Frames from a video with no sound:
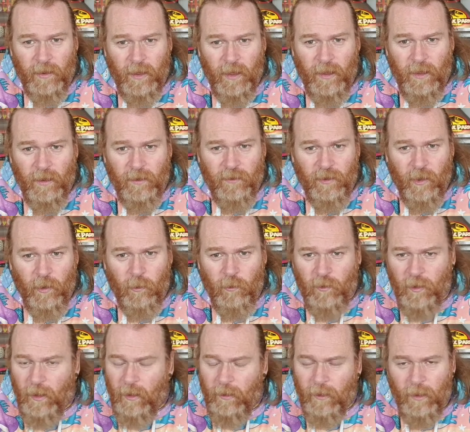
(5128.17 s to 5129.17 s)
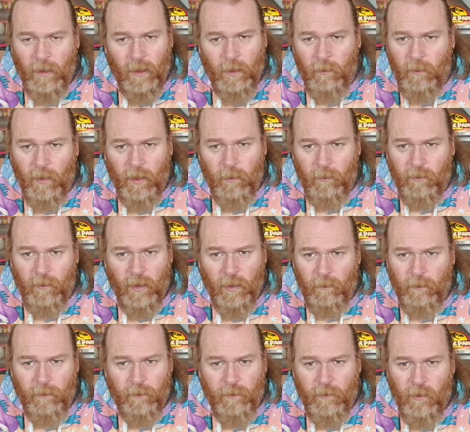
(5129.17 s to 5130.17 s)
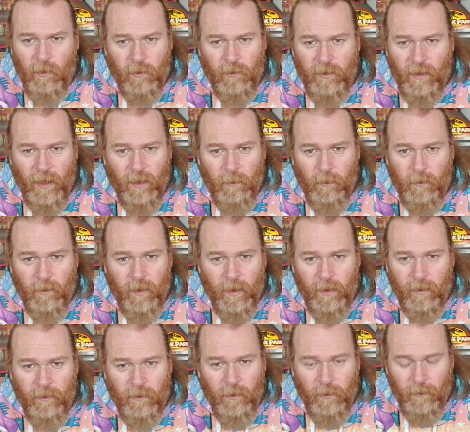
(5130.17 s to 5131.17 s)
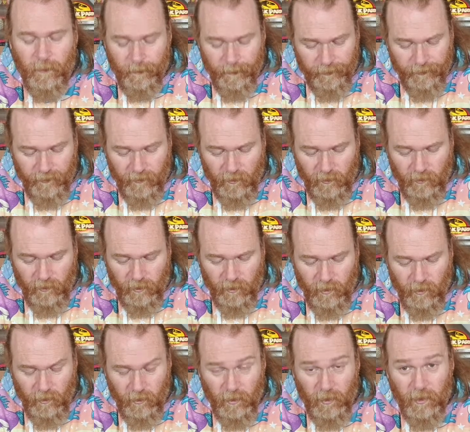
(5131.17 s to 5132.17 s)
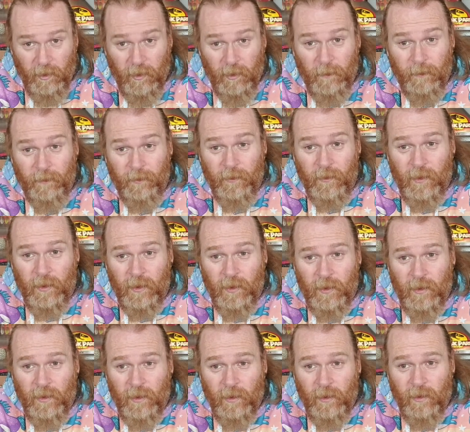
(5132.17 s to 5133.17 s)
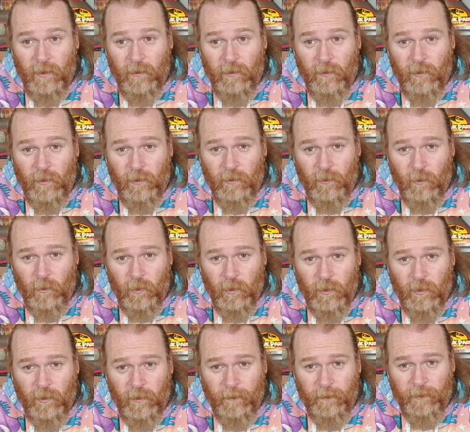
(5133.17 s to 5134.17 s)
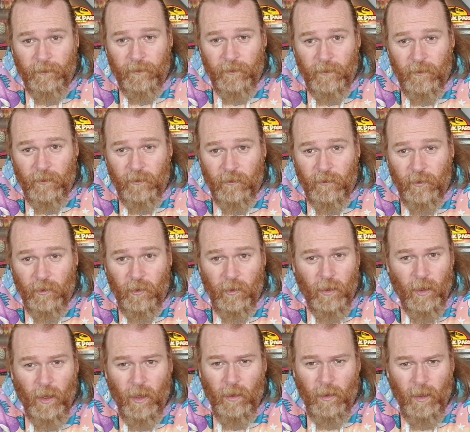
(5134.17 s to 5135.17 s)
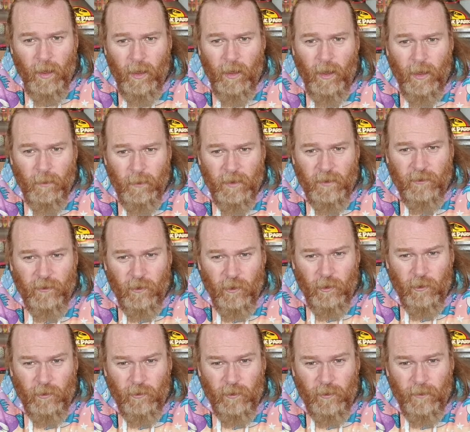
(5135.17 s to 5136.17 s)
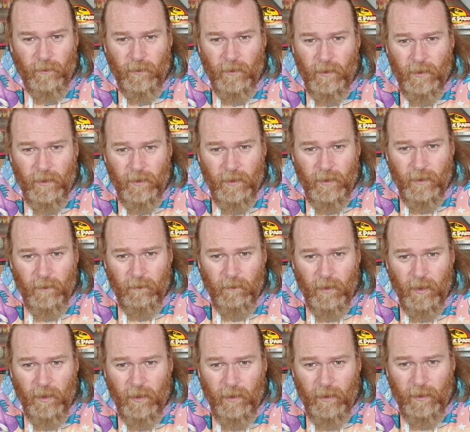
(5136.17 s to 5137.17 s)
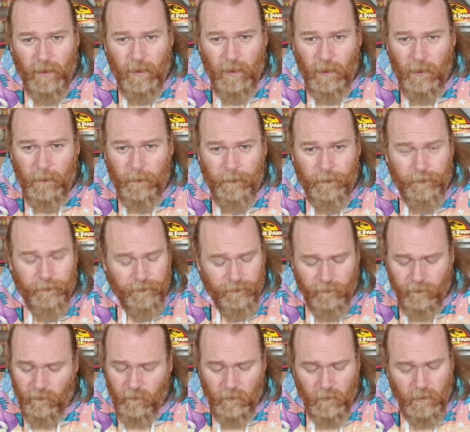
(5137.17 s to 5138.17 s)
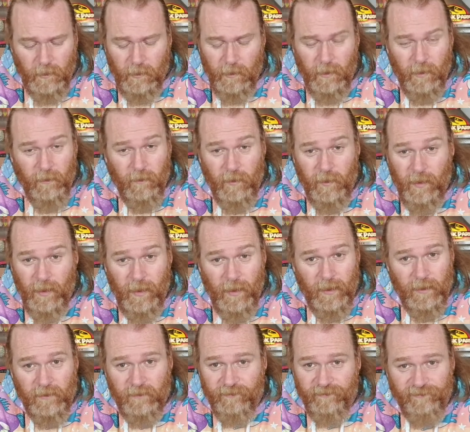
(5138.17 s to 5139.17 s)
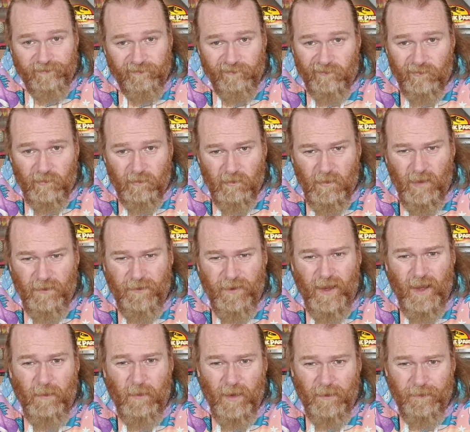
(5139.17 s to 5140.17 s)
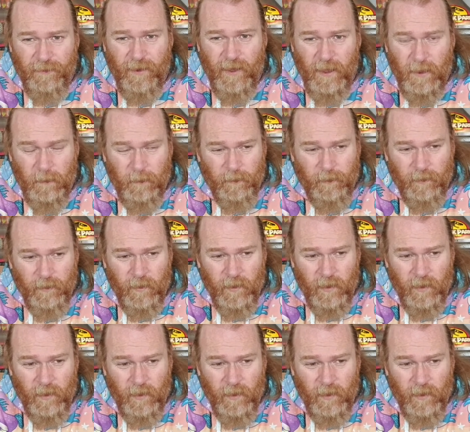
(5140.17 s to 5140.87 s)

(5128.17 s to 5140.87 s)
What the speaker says: get your toes out. No, I'm not down with that, dude. So you know, it's all good. So I like my socks, But like, you know, at the end of the day, my feet are my feet.